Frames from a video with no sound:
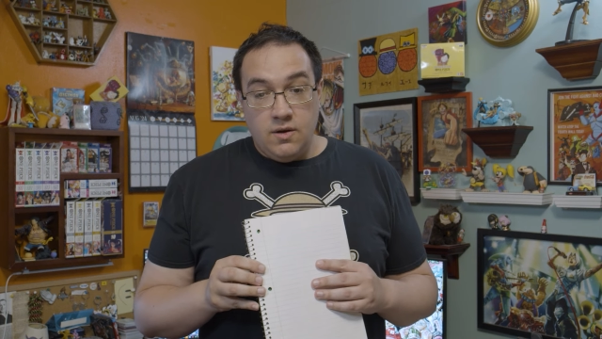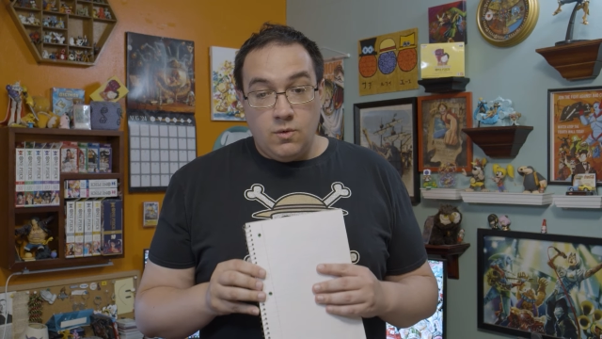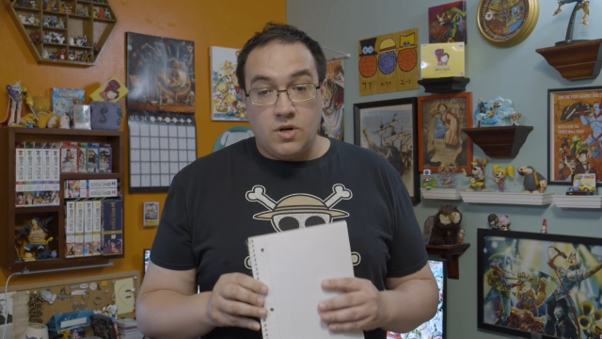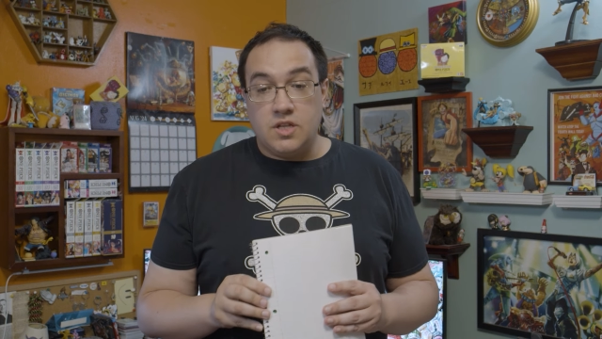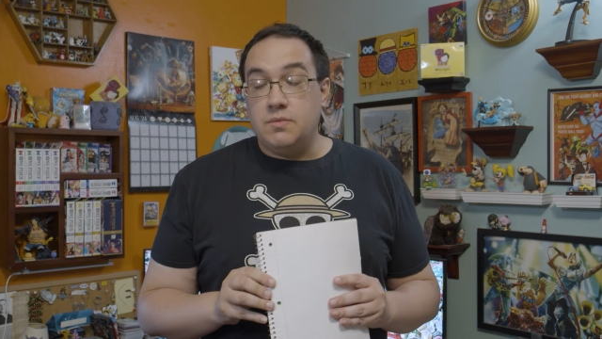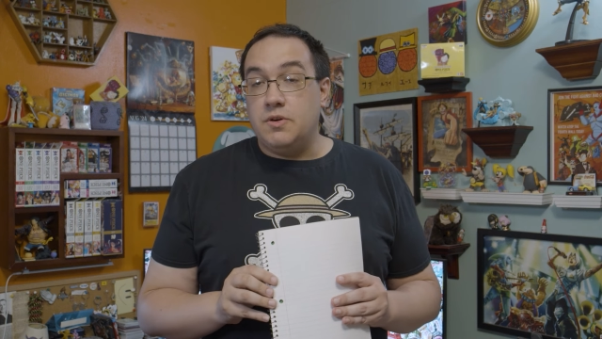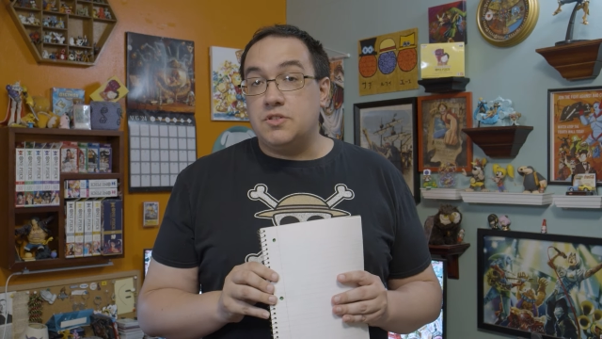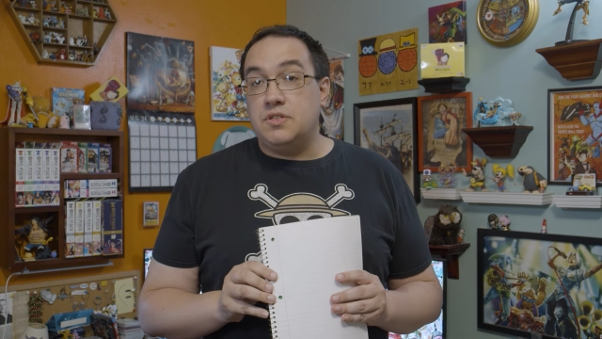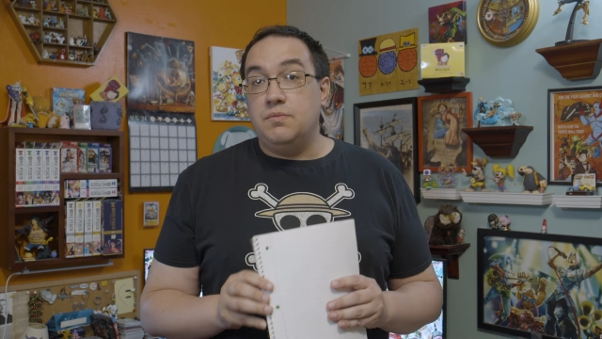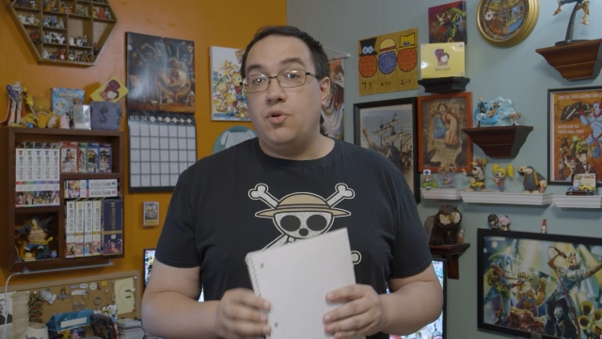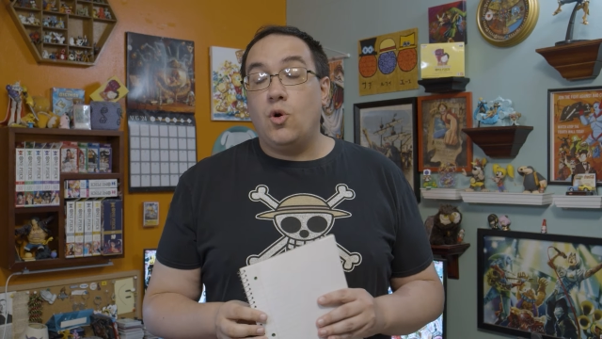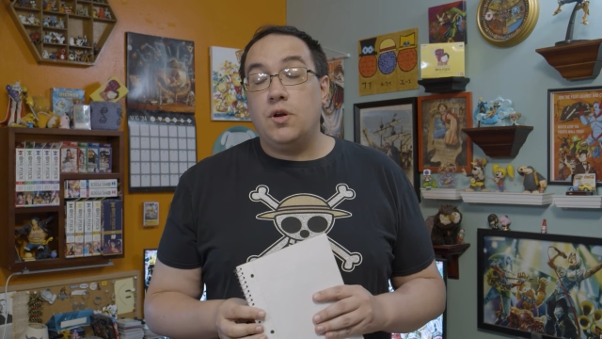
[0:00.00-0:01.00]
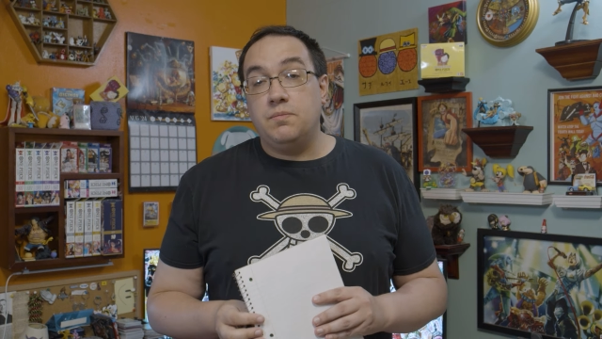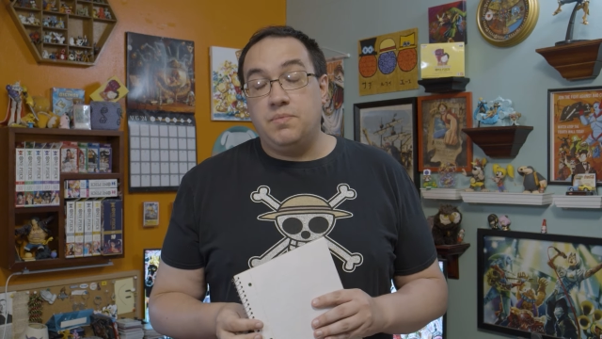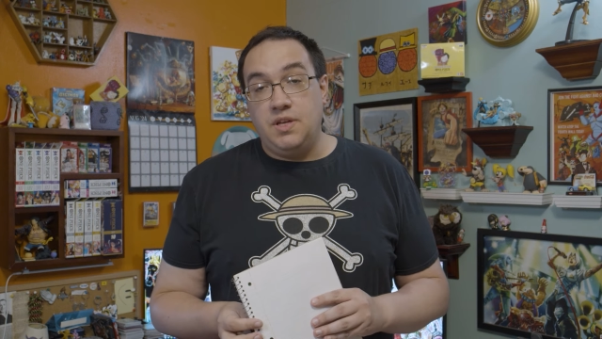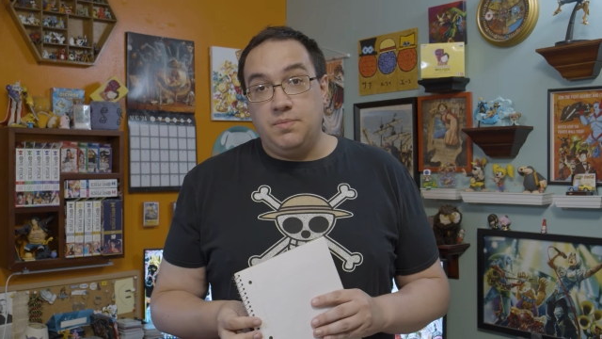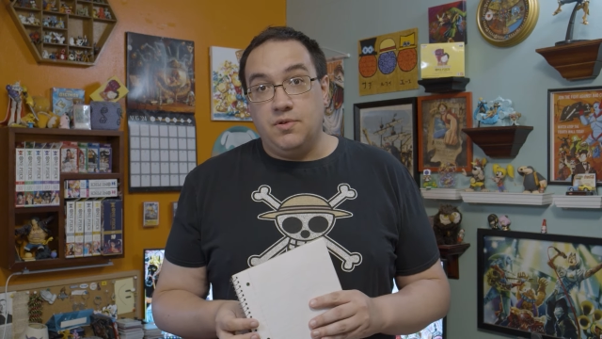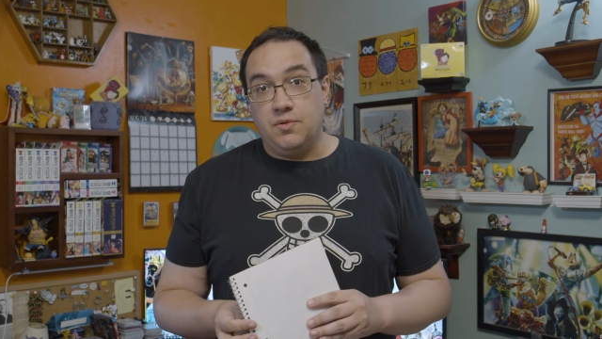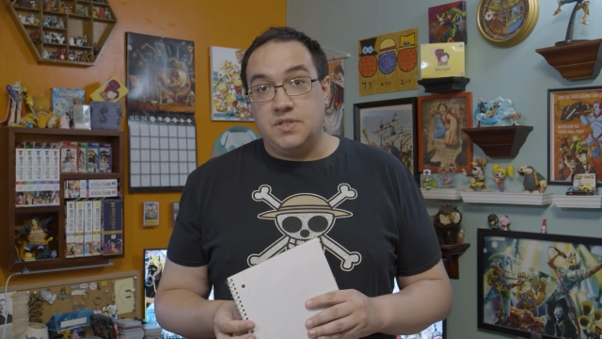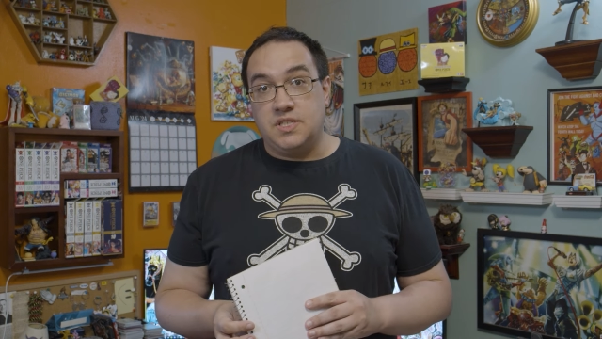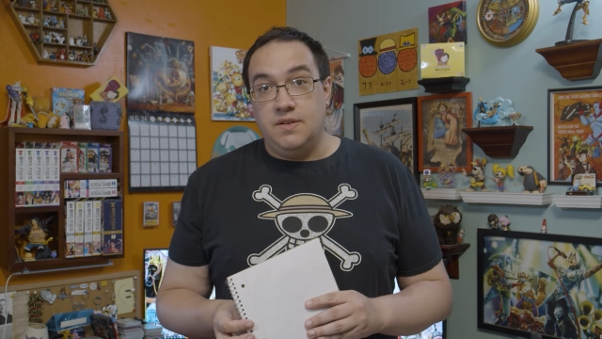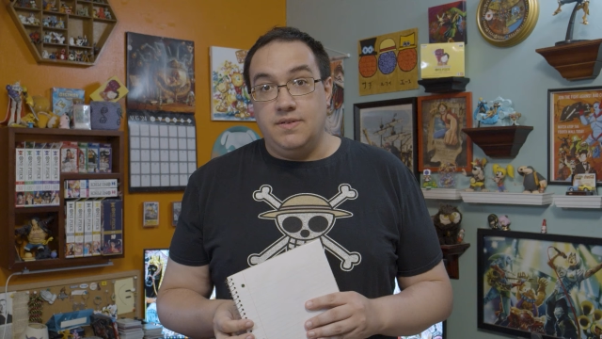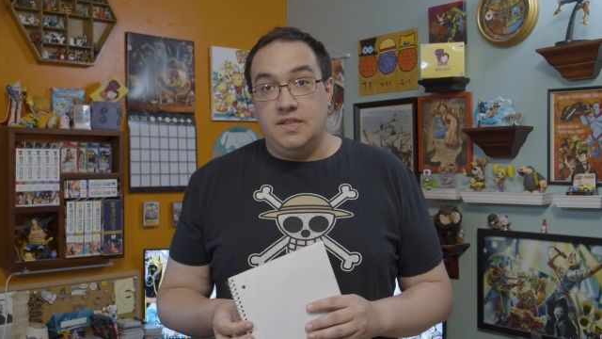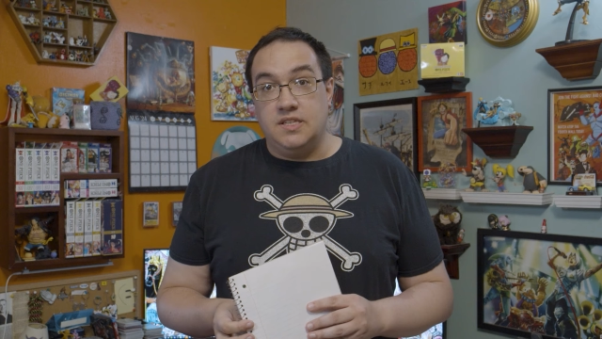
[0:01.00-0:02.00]
One of the most important people
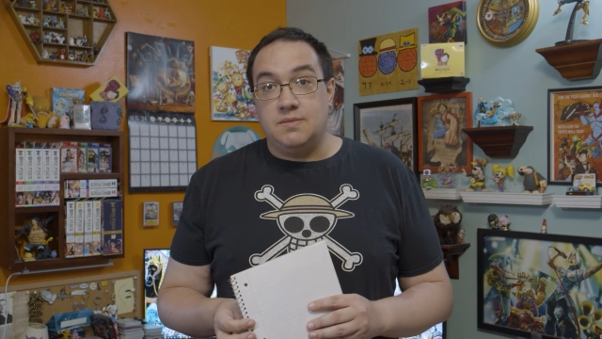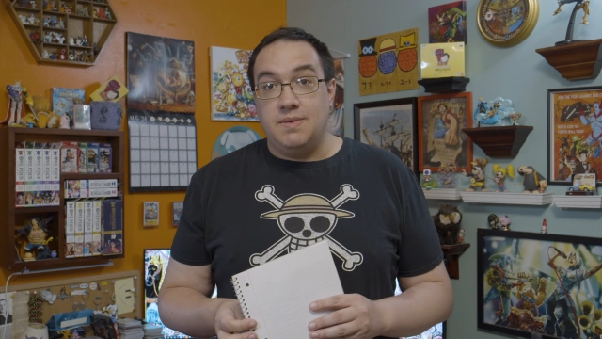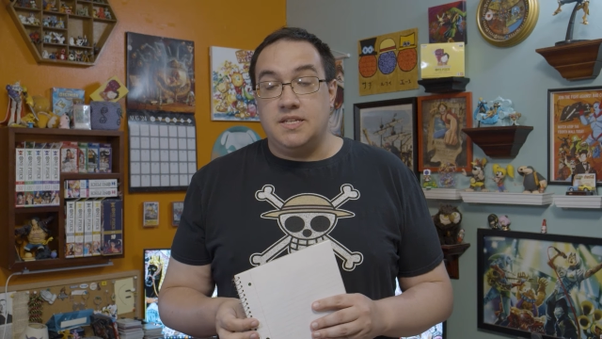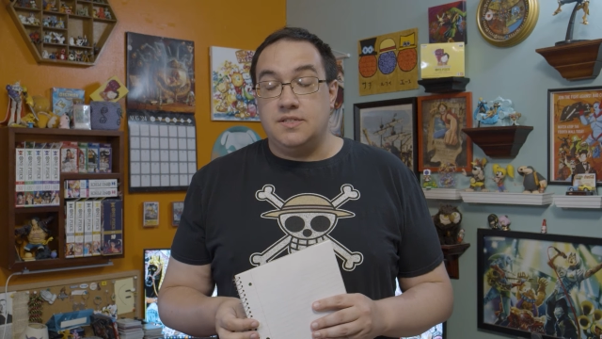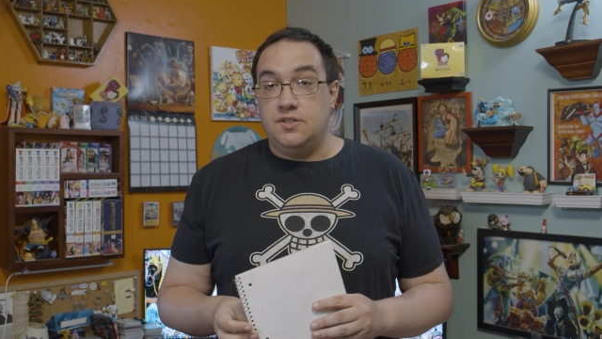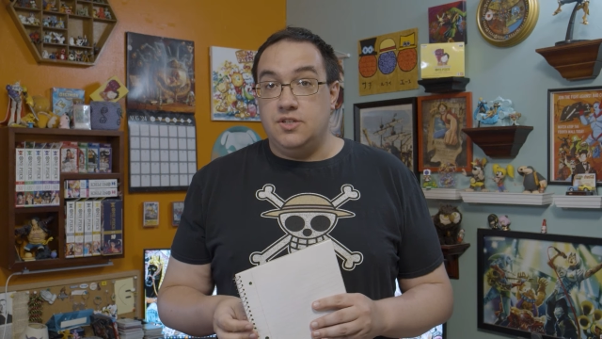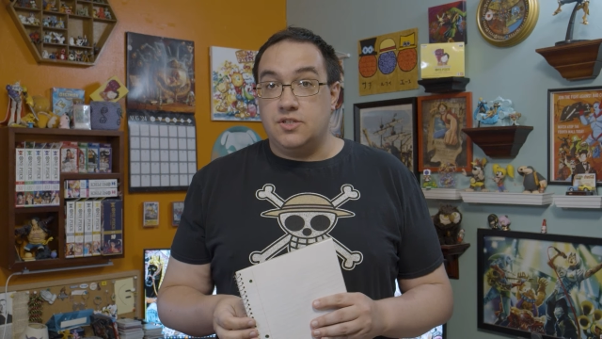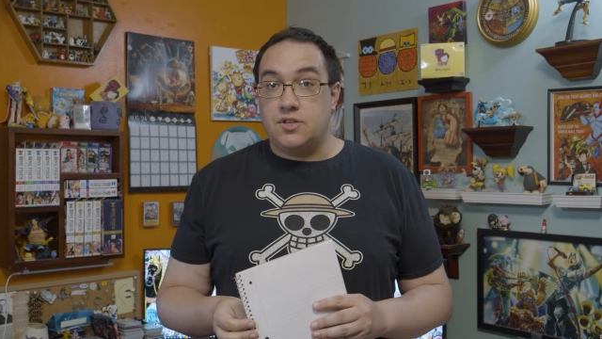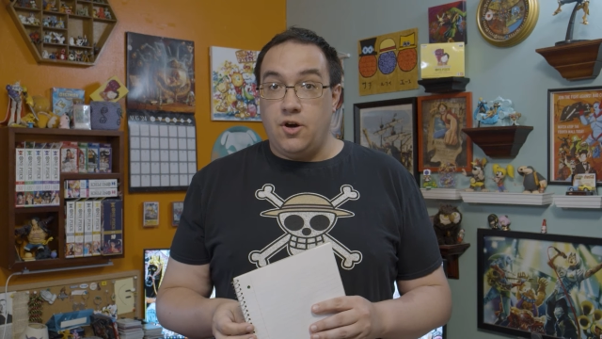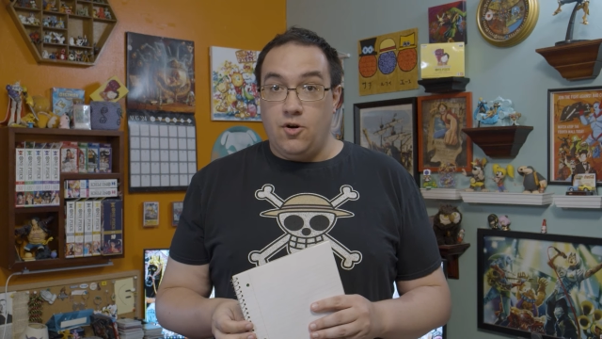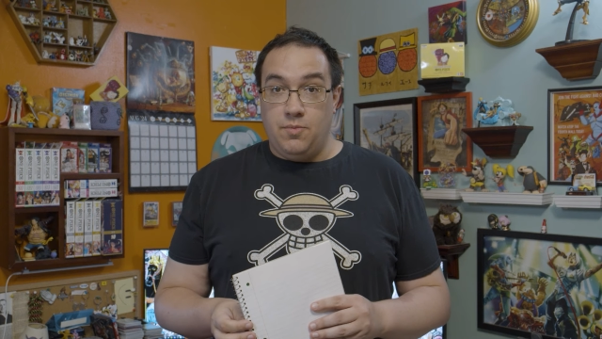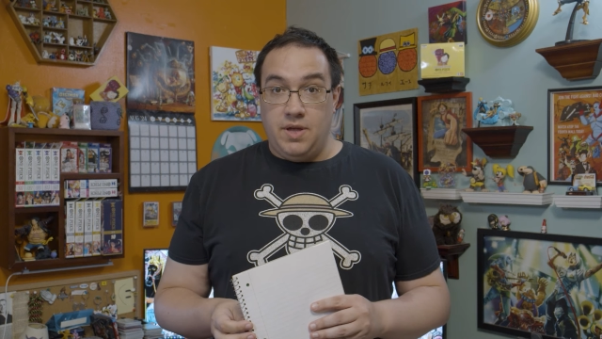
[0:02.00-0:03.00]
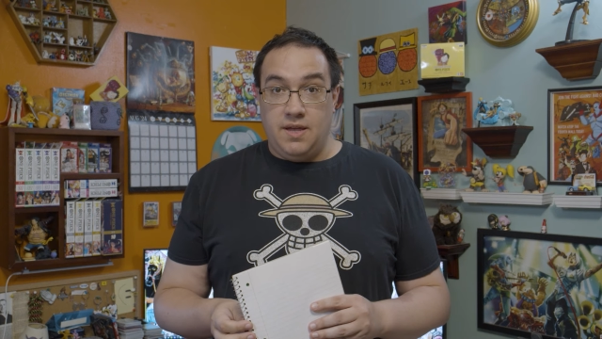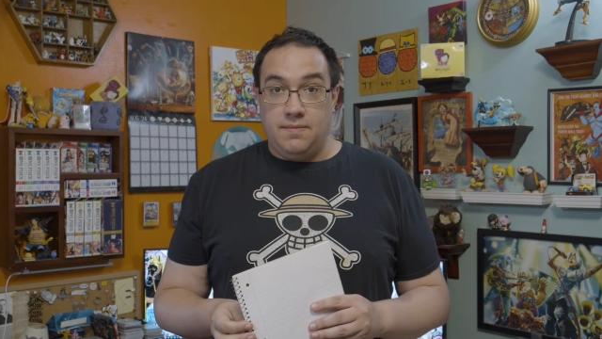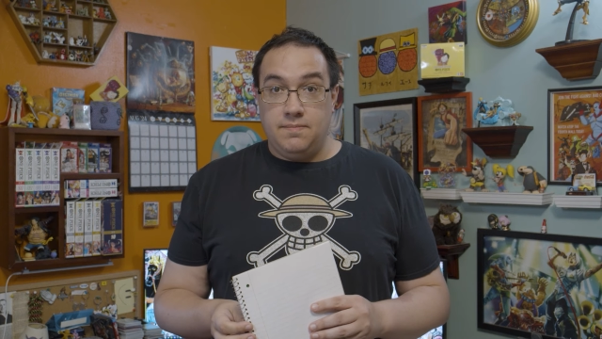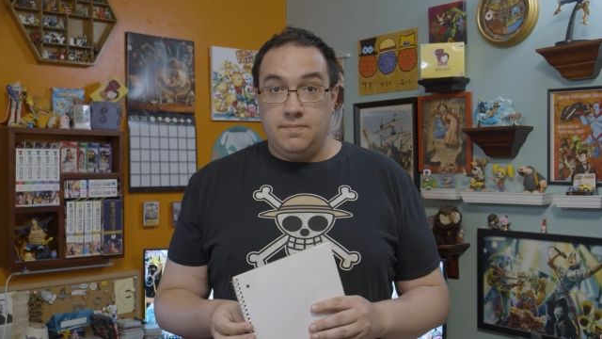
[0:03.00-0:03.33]
receiving this message is Kobe,